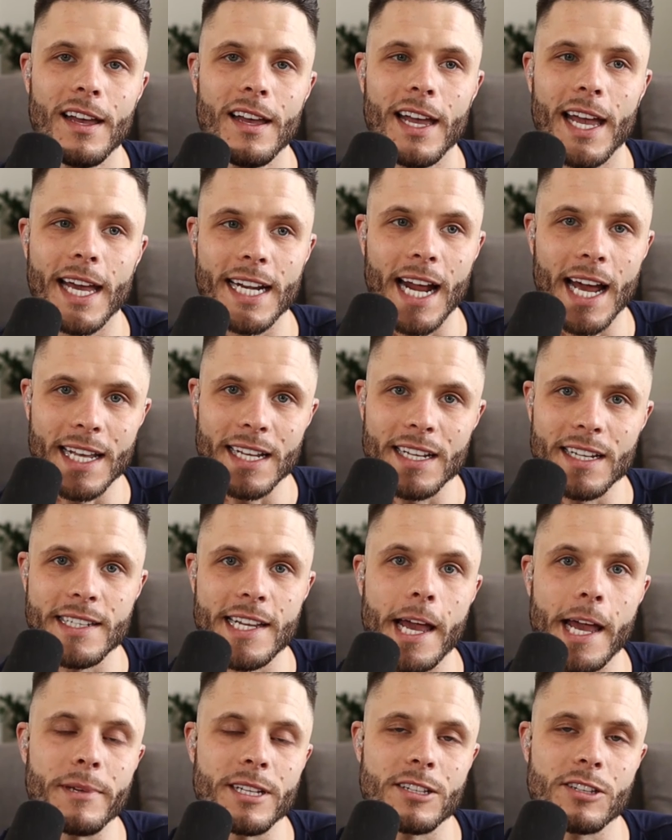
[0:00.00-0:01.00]
and I'm going to
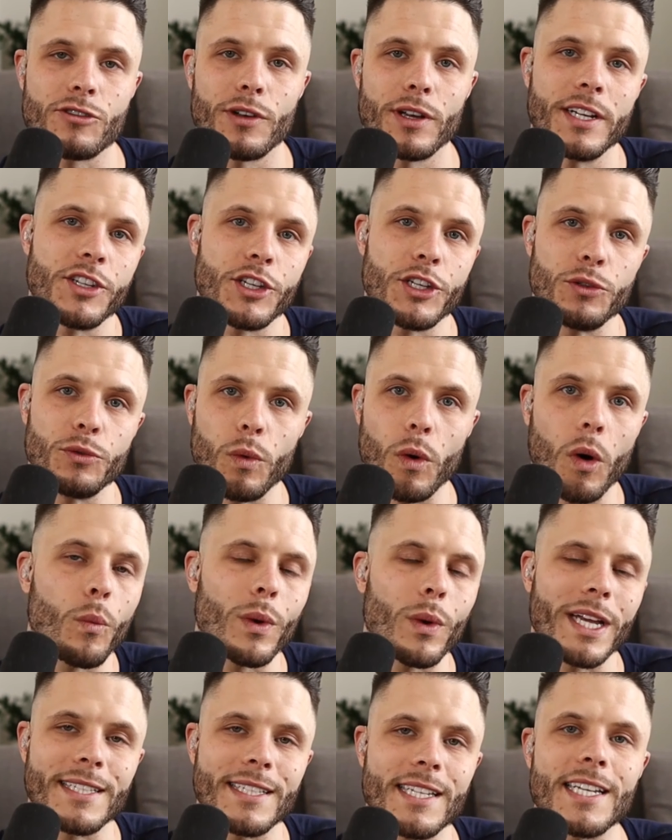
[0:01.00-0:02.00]
demonstrate to you what
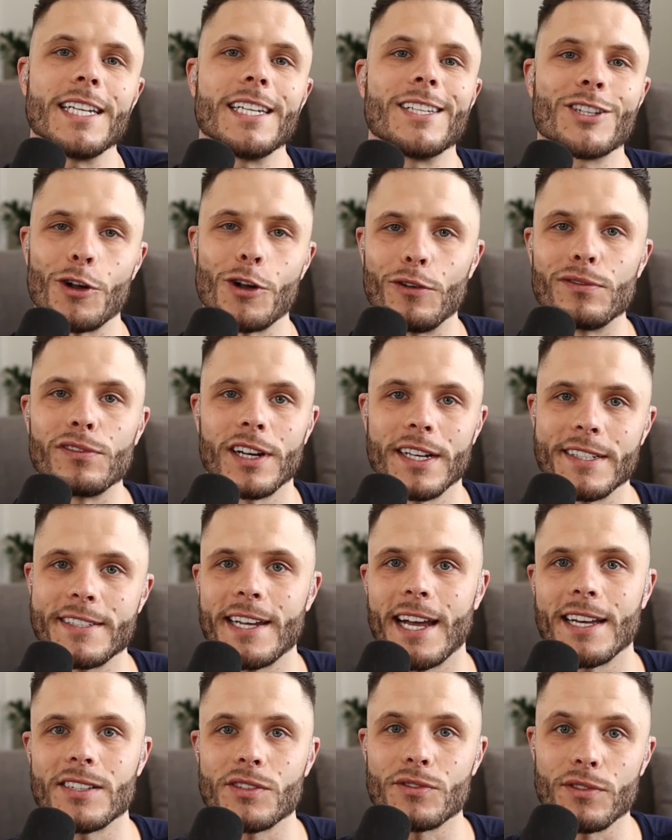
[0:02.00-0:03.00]
we teach over at
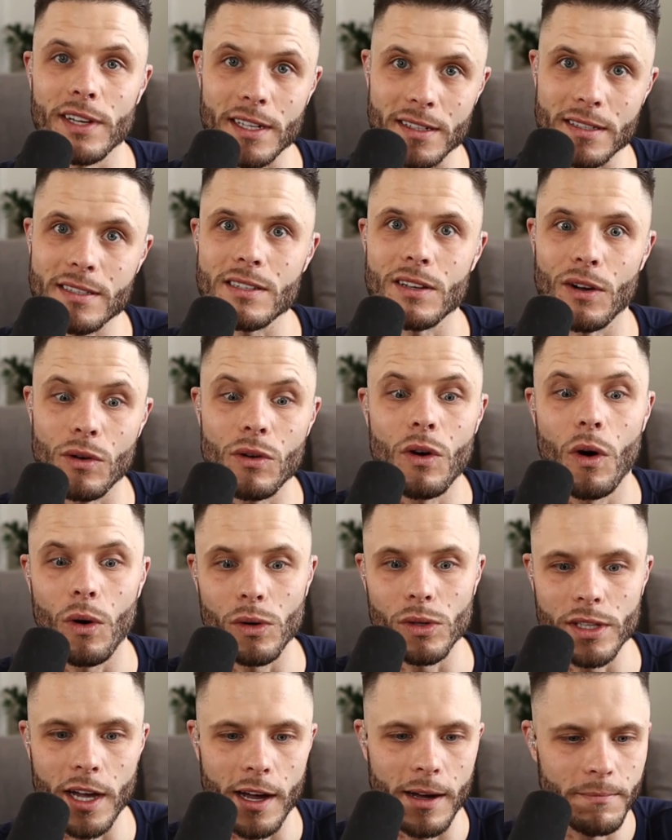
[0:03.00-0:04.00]
DeskRig. So
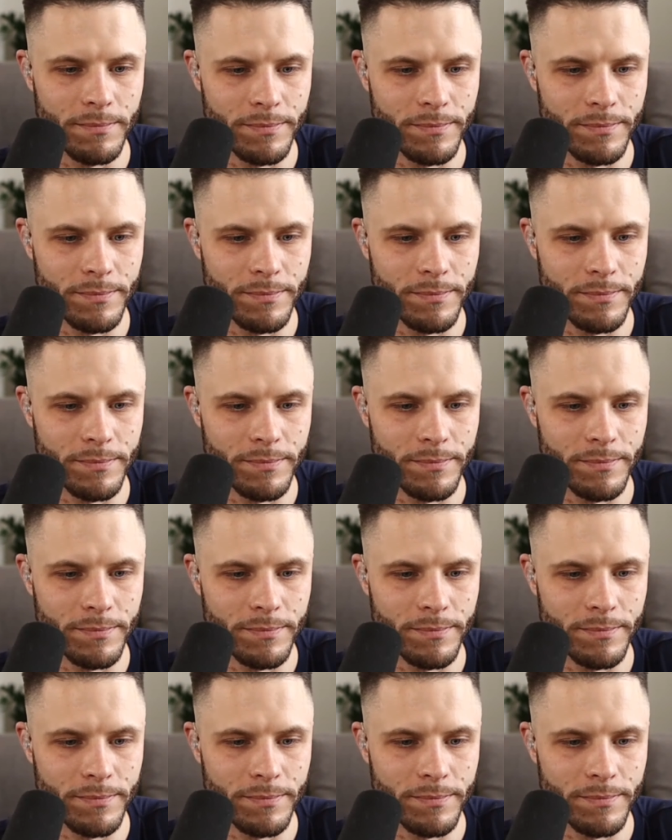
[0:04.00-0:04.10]
hold up.